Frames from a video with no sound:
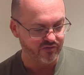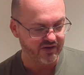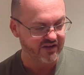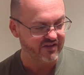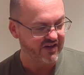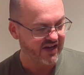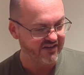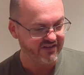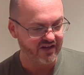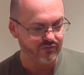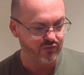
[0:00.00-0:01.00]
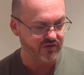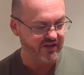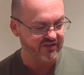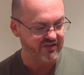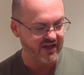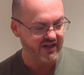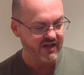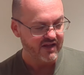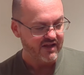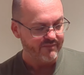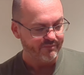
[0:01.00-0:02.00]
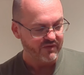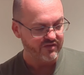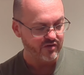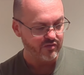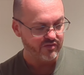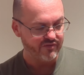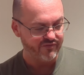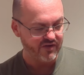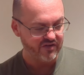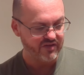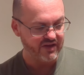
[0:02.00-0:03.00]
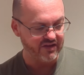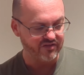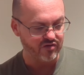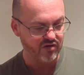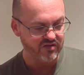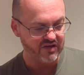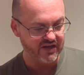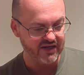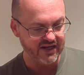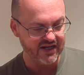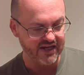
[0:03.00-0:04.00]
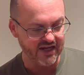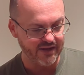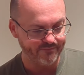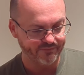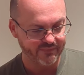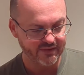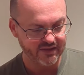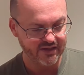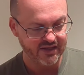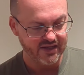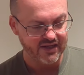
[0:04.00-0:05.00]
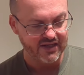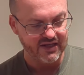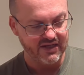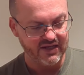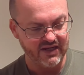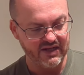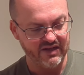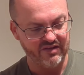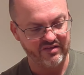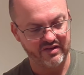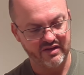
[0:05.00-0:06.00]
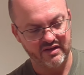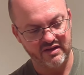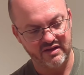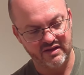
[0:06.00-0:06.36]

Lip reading: you'll get an idea of what that's like. So the first thing it's got in here is